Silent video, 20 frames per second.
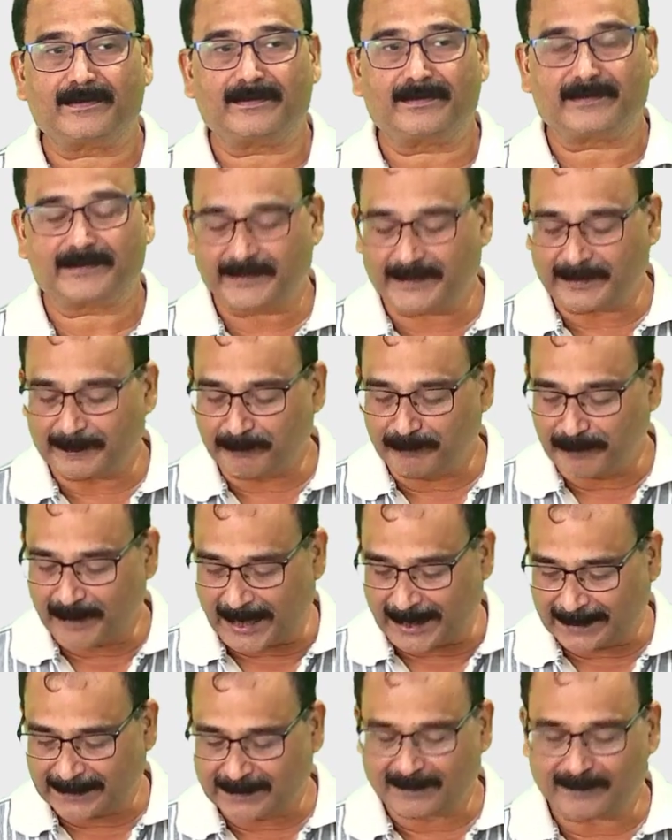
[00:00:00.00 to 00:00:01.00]
give
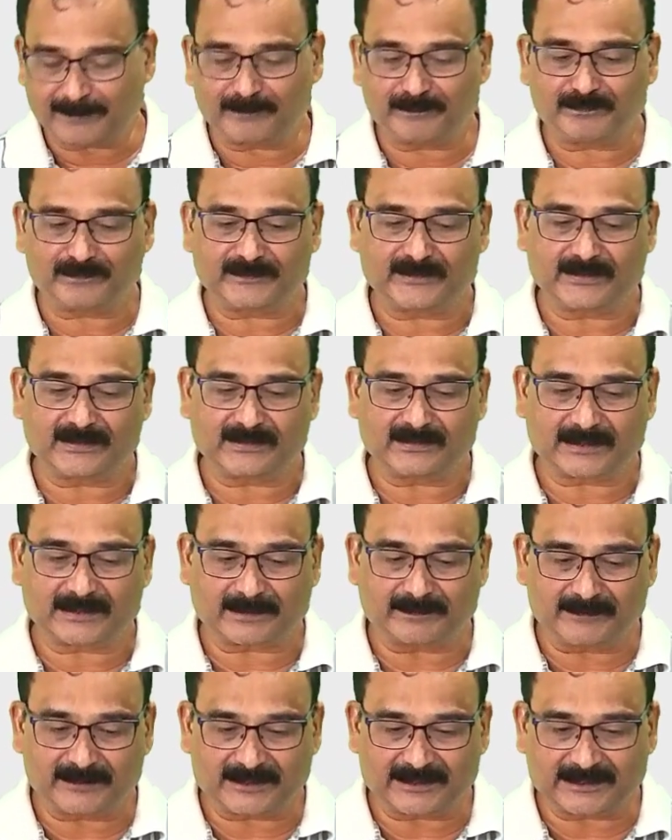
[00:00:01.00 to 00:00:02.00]
back the
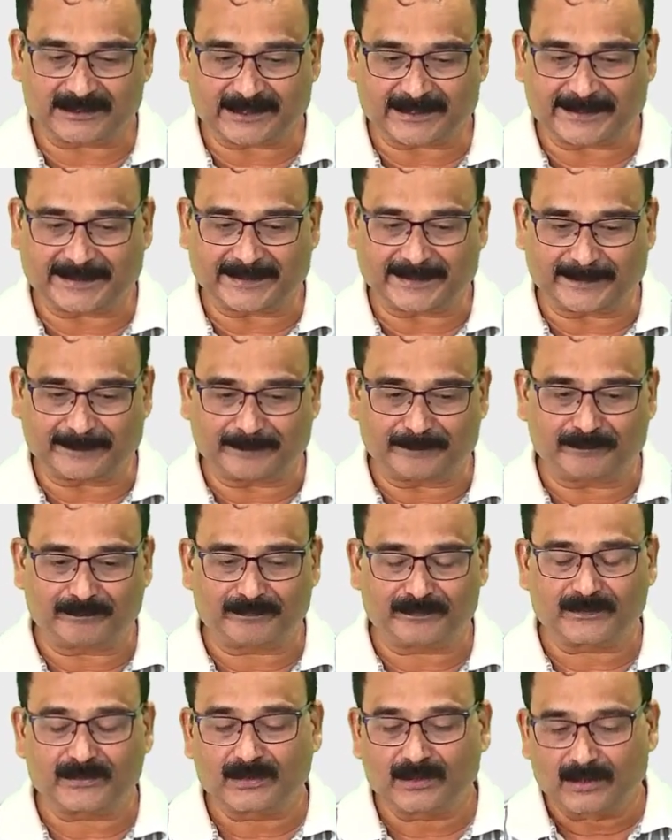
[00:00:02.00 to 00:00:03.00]
services again.
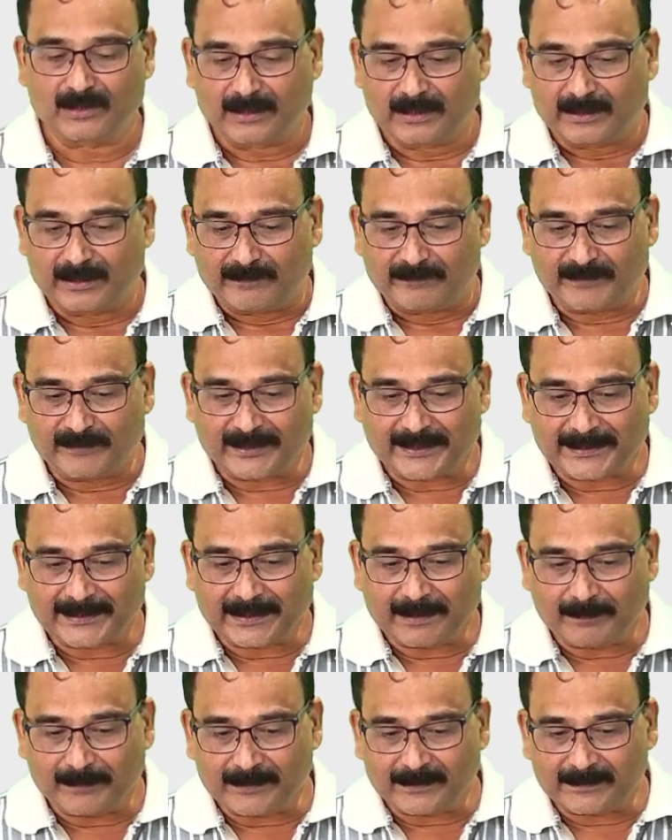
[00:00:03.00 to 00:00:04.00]
We can
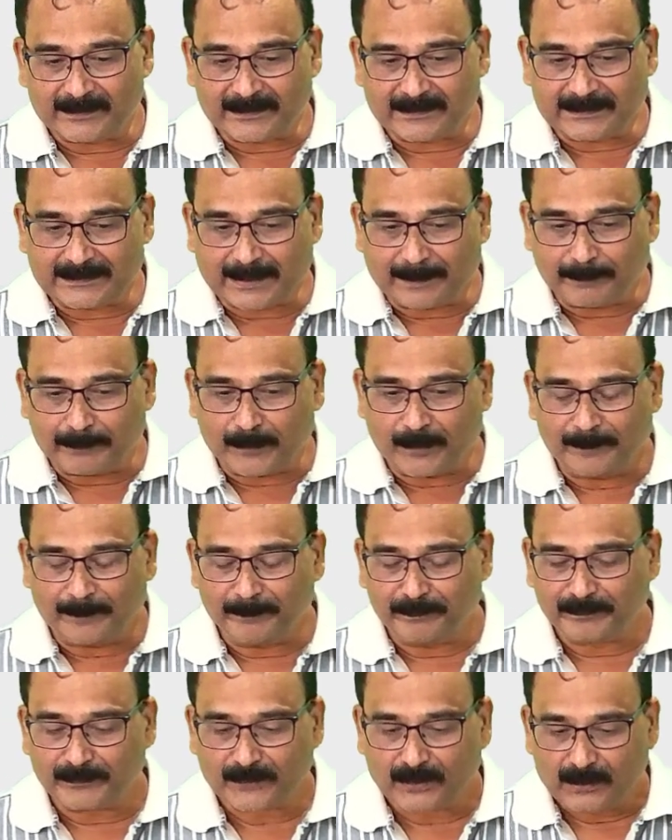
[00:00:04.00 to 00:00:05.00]
have another example.
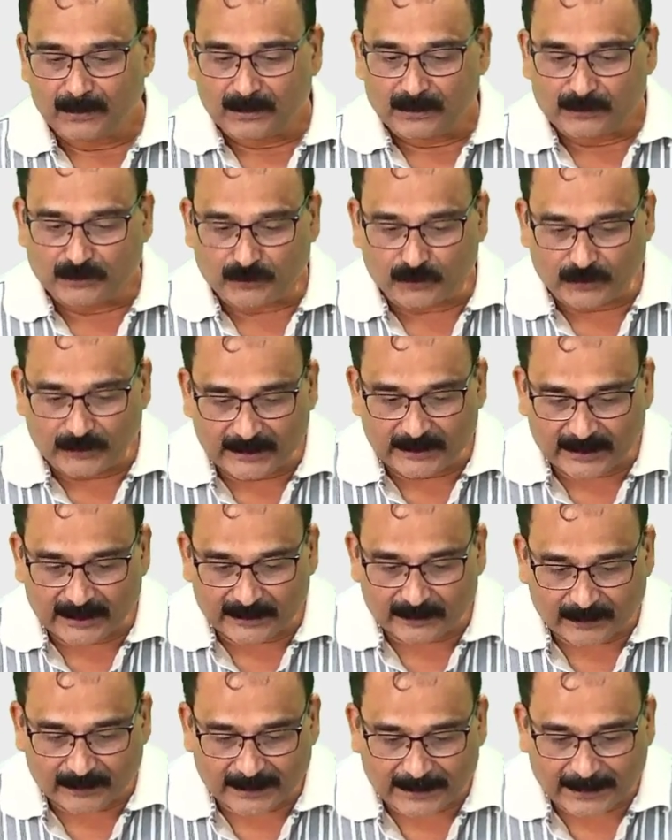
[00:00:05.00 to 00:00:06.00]
So here
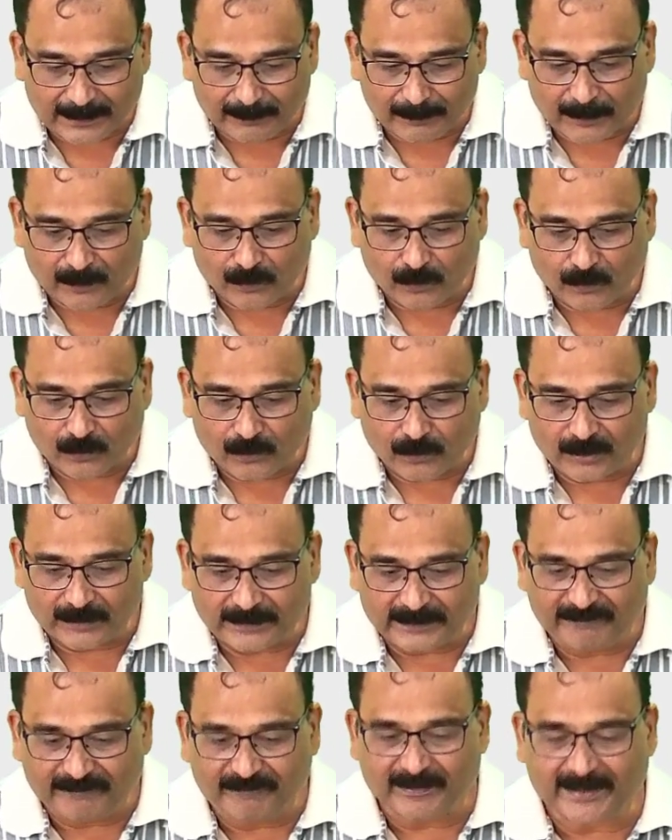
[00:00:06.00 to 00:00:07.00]
you can have a look on
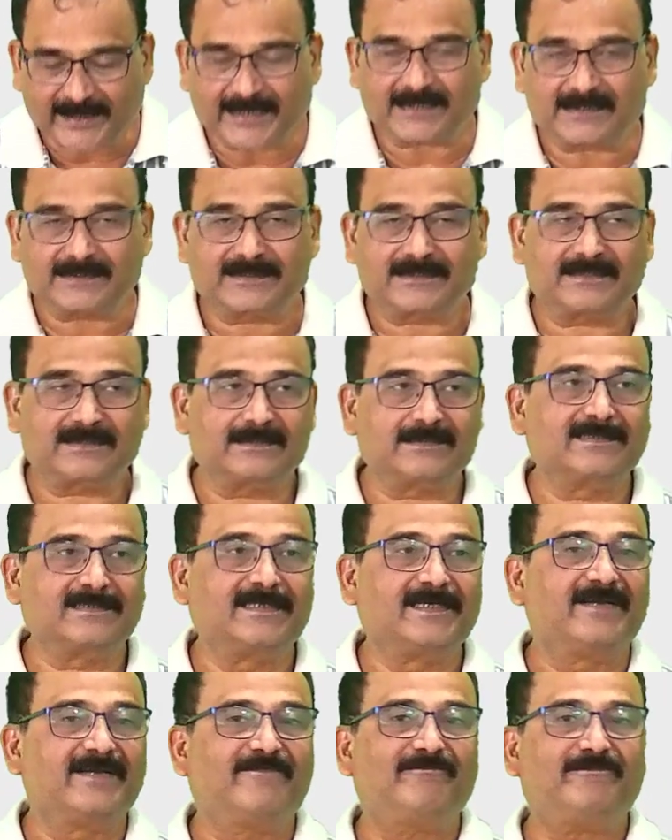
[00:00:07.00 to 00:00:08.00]
the FedEx.
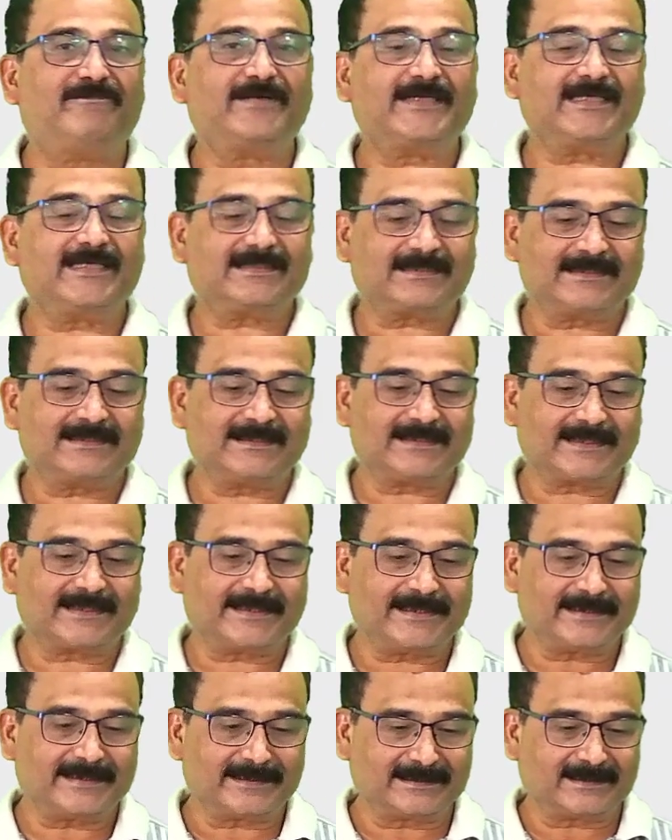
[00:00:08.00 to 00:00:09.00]
FedEx is
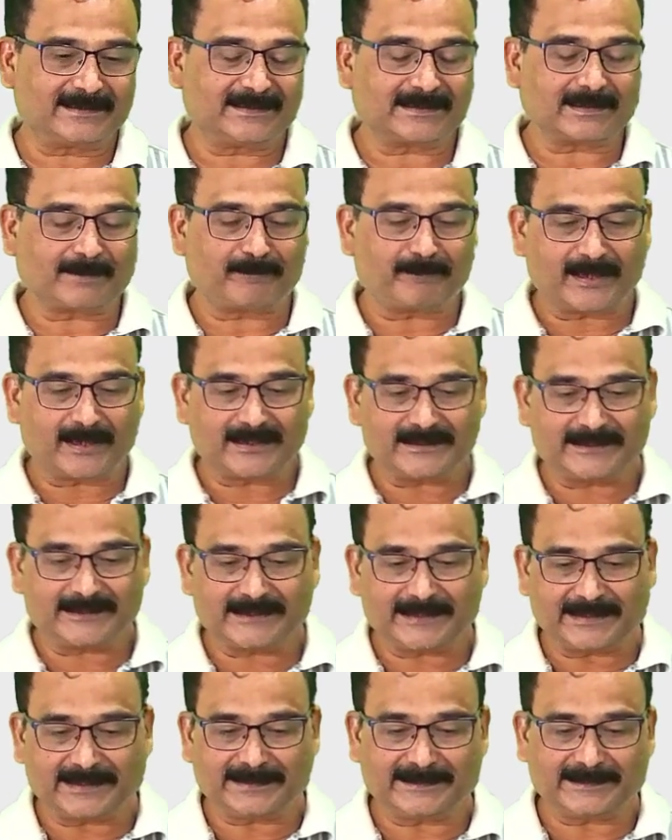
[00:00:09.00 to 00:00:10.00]
again the supply
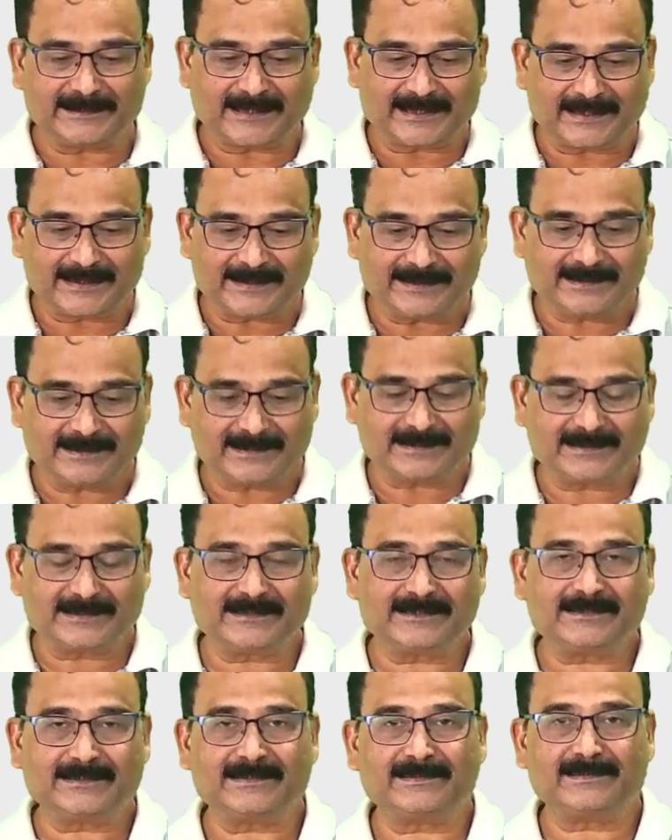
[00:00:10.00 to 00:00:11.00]
chain giant. It
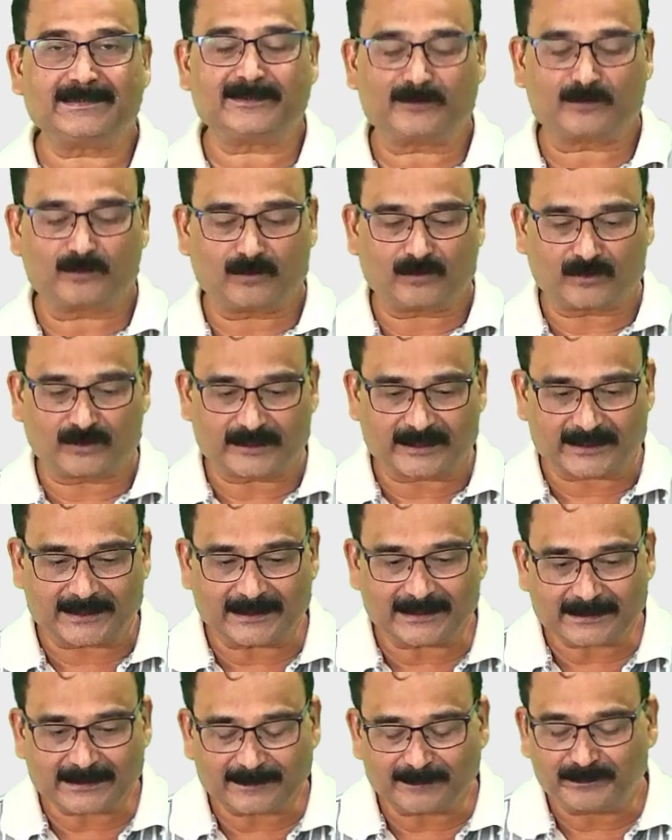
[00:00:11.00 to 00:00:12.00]
is into
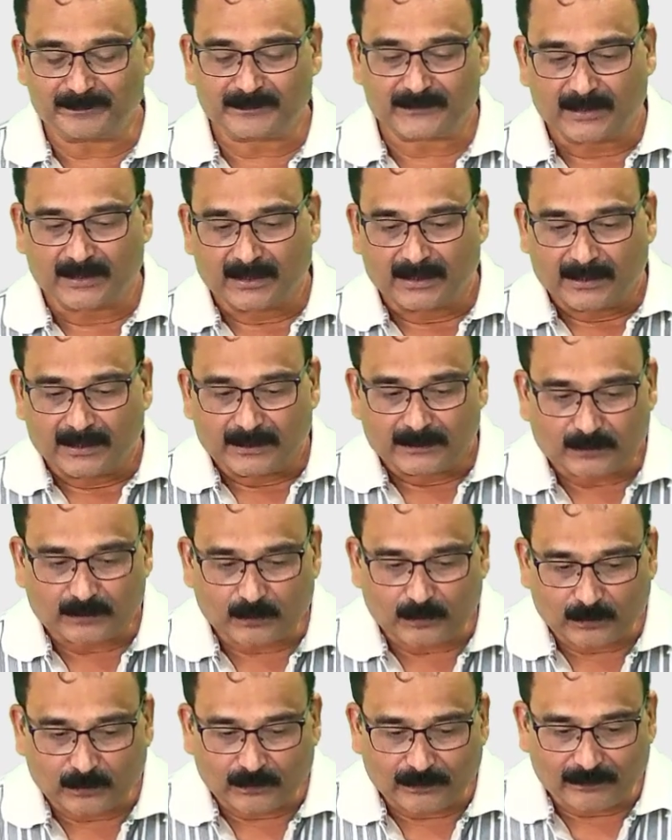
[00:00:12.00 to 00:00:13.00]
logistics.
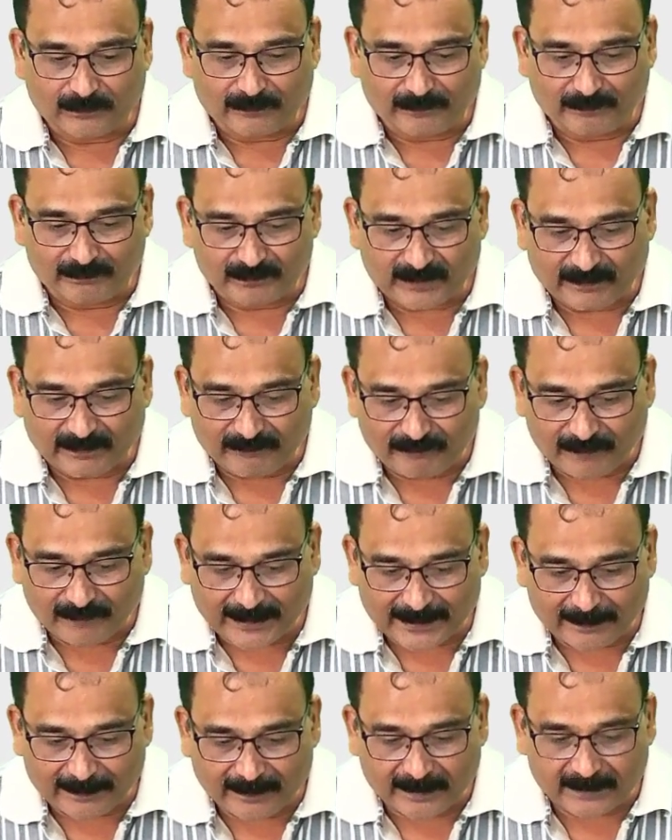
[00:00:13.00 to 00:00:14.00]
So
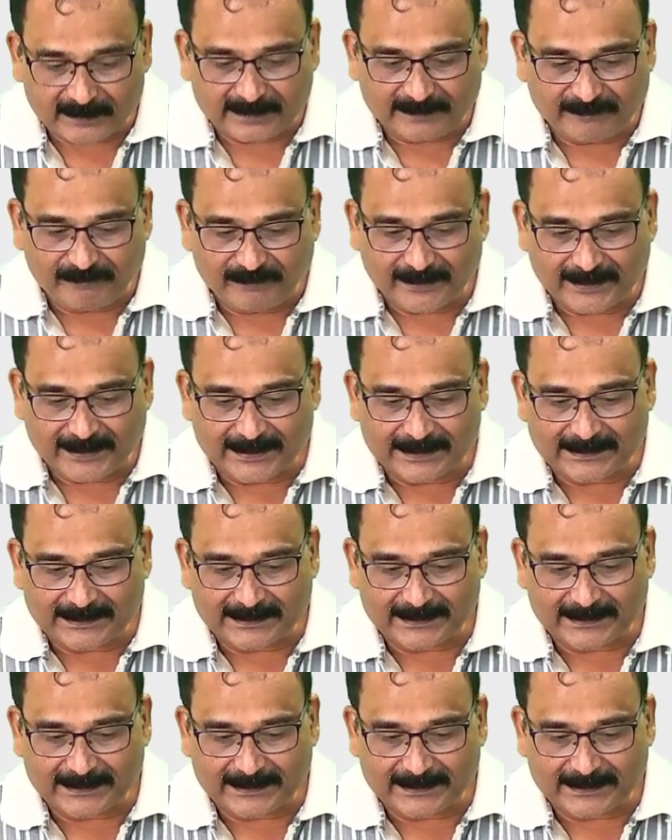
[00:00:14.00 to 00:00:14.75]
the FedEx